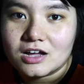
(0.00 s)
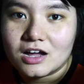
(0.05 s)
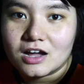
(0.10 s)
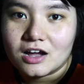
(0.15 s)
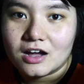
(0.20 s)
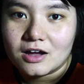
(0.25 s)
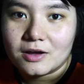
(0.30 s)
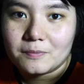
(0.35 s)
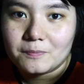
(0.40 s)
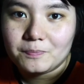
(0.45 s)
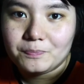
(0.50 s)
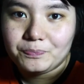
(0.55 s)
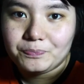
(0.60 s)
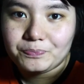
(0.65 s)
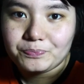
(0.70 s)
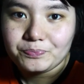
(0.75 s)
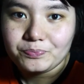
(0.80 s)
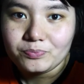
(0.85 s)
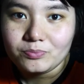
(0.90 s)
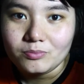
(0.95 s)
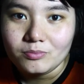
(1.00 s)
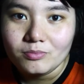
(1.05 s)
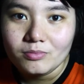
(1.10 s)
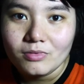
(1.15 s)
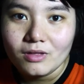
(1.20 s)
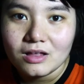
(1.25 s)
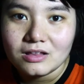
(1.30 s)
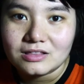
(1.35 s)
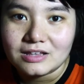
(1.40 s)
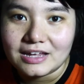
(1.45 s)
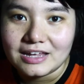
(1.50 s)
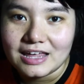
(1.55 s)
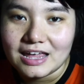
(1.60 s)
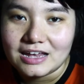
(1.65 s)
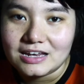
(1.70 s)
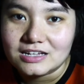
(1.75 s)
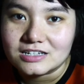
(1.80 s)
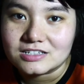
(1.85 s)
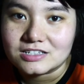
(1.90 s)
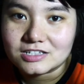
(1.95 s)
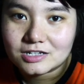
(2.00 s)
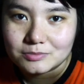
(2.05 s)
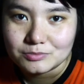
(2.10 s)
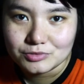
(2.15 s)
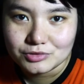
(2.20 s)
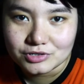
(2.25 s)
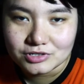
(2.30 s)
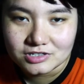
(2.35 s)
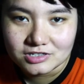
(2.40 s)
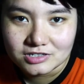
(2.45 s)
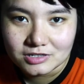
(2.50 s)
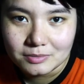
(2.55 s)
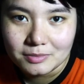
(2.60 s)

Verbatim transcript: any assumptions